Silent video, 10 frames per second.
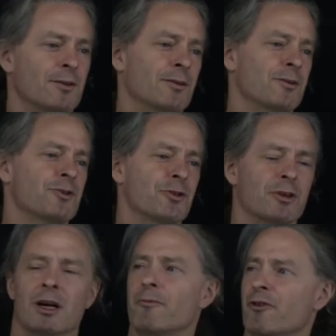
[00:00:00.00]

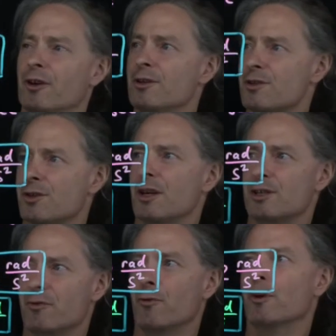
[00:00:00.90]
Circumference,
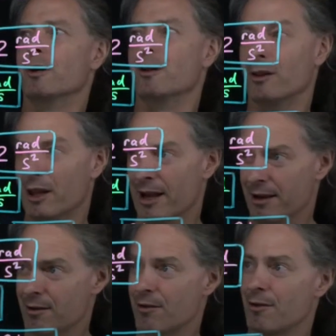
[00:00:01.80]
that's a
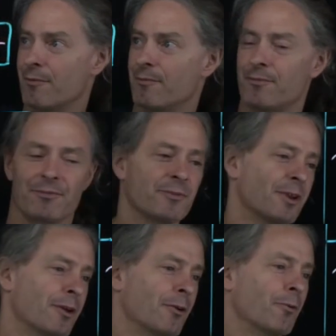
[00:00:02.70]
length.
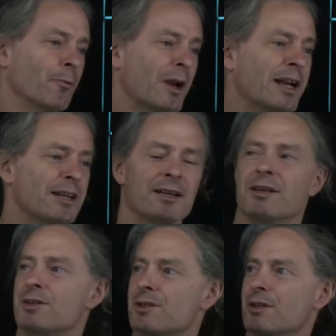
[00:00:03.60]

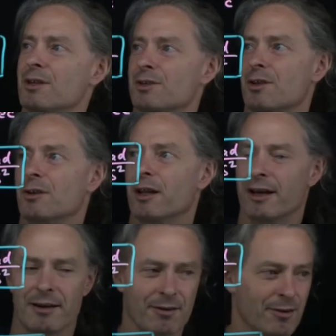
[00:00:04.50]
Radius is a
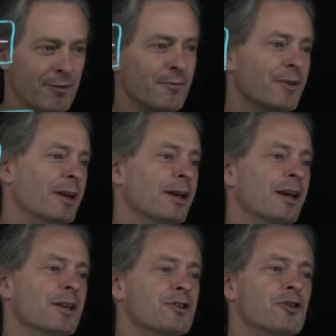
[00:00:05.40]
length.
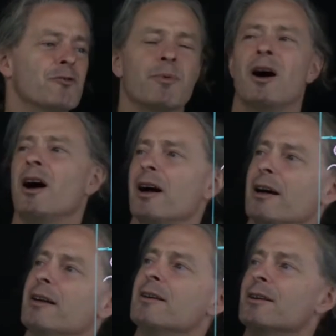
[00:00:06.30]
And 2
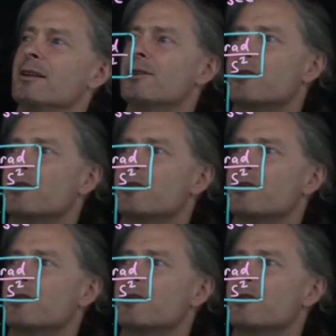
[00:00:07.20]
pi is the